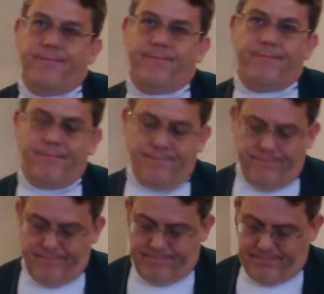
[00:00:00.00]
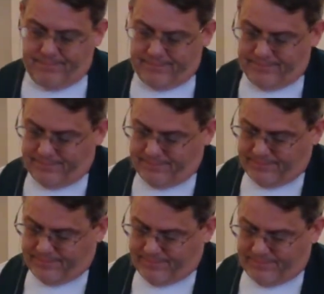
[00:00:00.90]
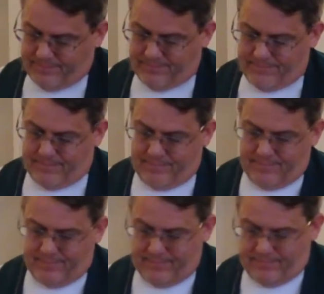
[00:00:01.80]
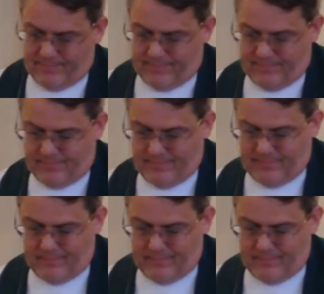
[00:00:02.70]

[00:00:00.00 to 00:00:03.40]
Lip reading: (no one is talking)